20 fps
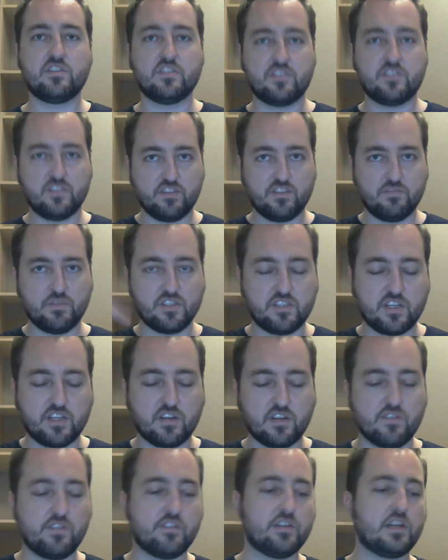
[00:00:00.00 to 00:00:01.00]
that you've been saying over
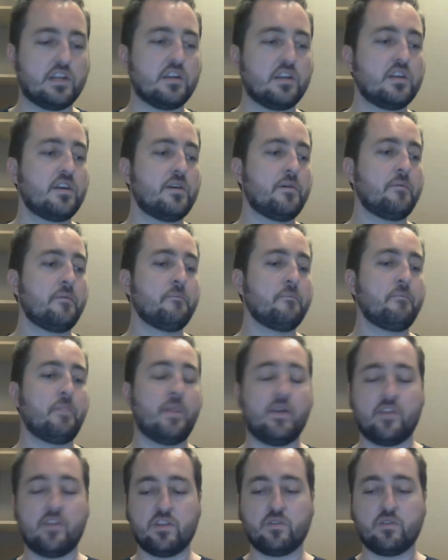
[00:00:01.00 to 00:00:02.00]
and over and
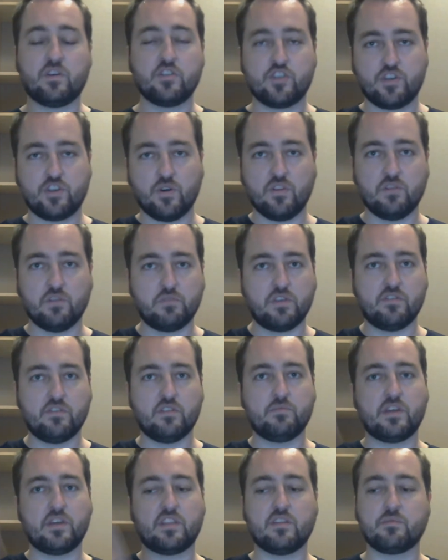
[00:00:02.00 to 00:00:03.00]
then you can show them even and
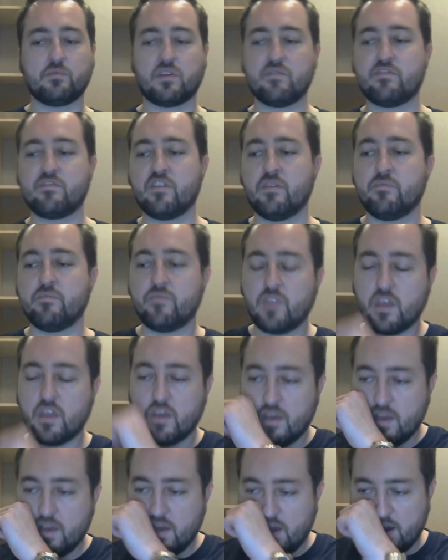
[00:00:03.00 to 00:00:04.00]
make them confirm.
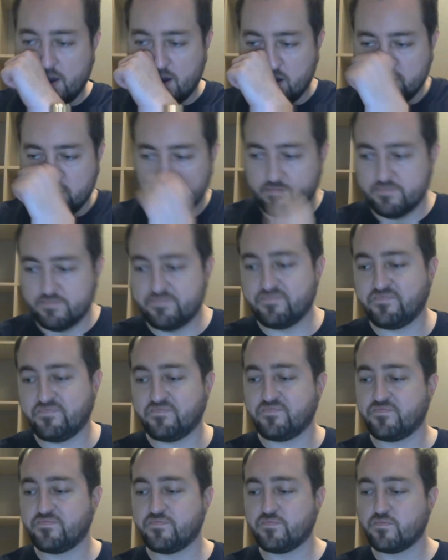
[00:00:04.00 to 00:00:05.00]
Um,
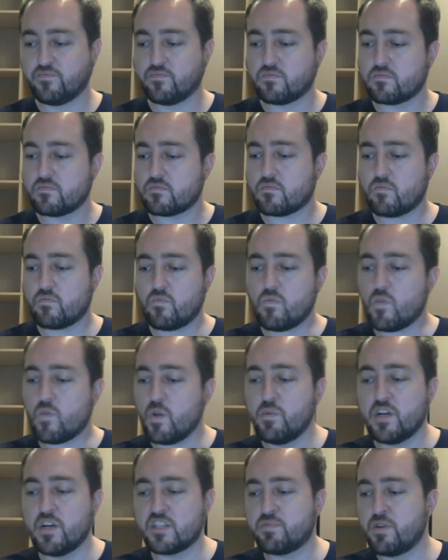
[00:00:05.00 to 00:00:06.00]

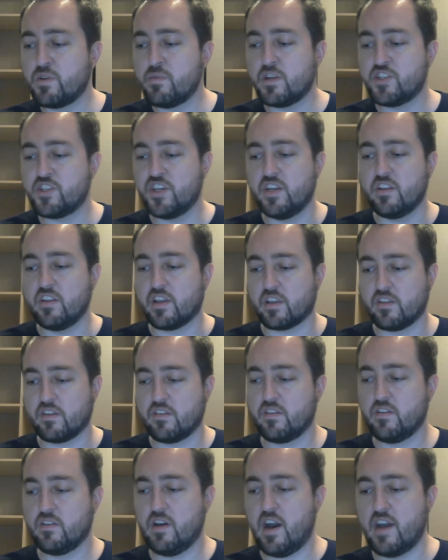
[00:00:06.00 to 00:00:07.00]
that's pretty much it. Like
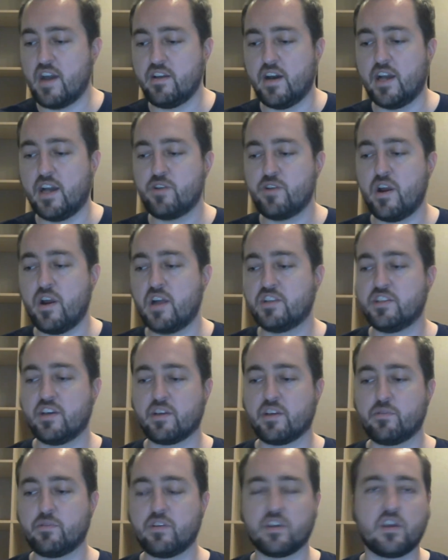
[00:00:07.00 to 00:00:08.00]
I, I try not to like
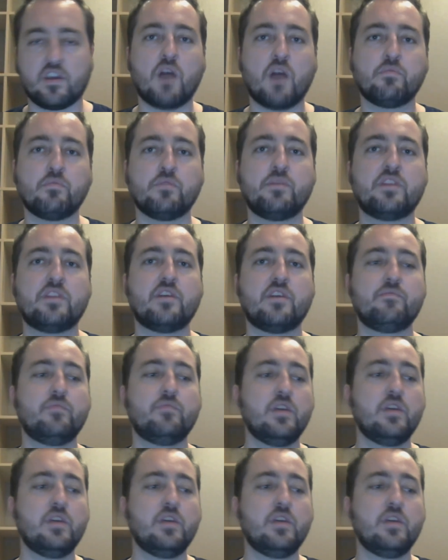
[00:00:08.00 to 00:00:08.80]
really compliment them.